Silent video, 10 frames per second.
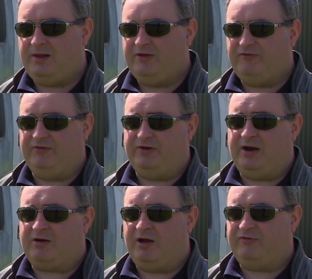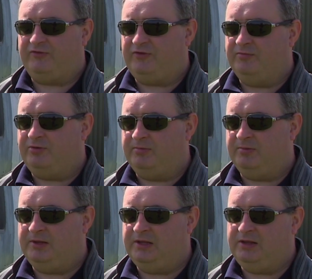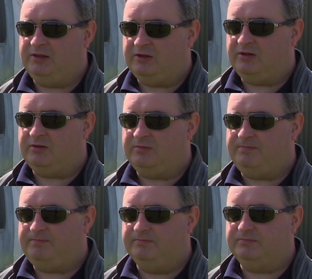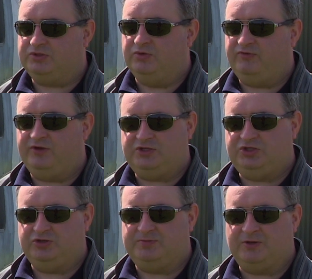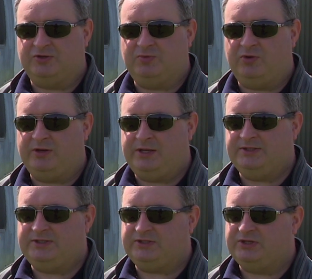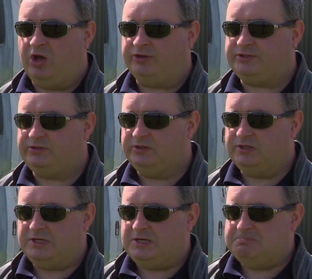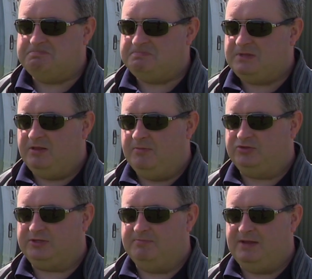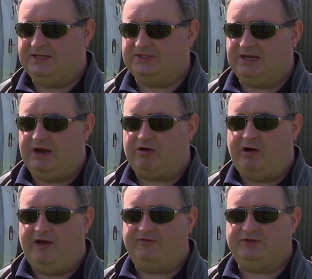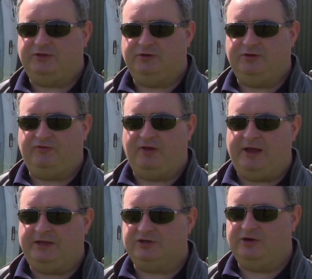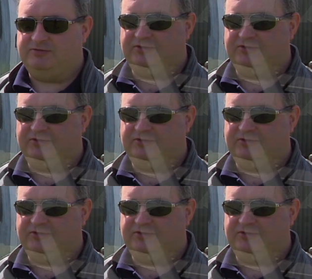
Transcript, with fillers: Favorite aircraft I've flown probably the Swordfish, just because of what it is. It's not the most amazing aircraft to fly in terms